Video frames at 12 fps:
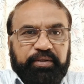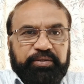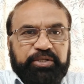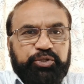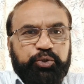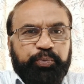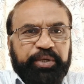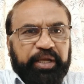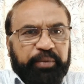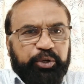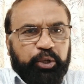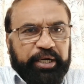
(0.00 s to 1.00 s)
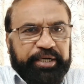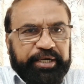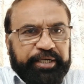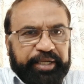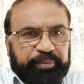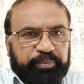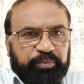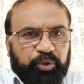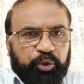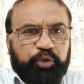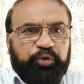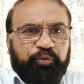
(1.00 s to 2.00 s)
The Super Kamiokande team
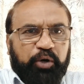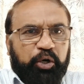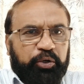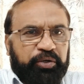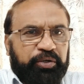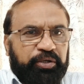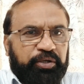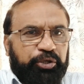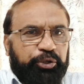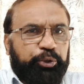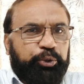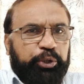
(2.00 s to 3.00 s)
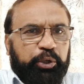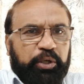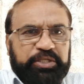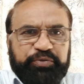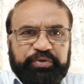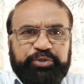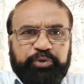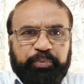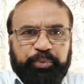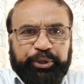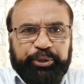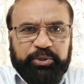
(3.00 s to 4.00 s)
looked for neutrinos which were
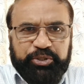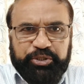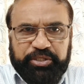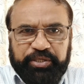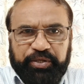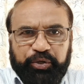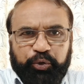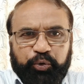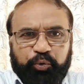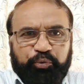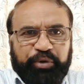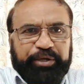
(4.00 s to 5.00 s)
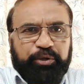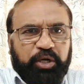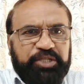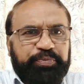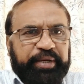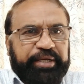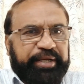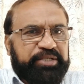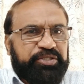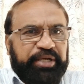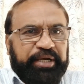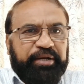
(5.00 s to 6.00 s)
produced when cosmic
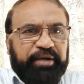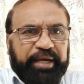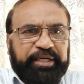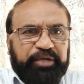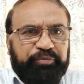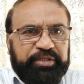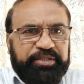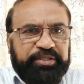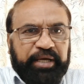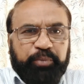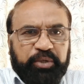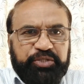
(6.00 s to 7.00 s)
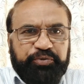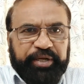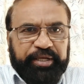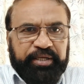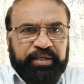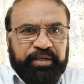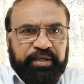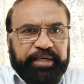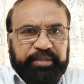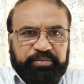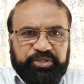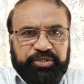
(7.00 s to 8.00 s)
rays interacted with atmospheric
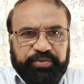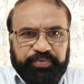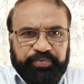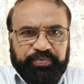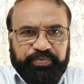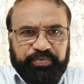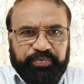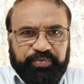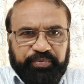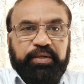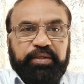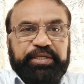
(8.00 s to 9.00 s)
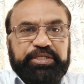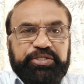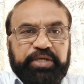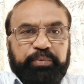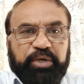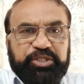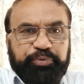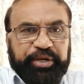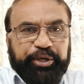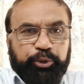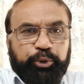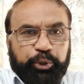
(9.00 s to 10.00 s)
atoms. These
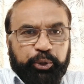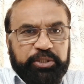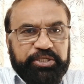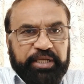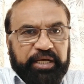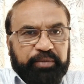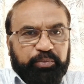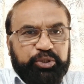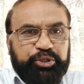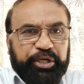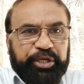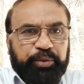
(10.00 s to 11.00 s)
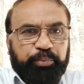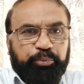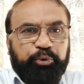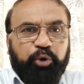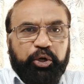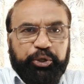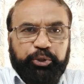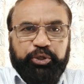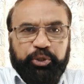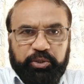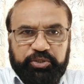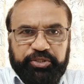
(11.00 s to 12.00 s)
atmospheric neutrinos are mostly muon
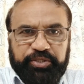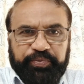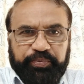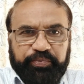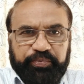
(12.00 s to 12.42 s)
neutrinos.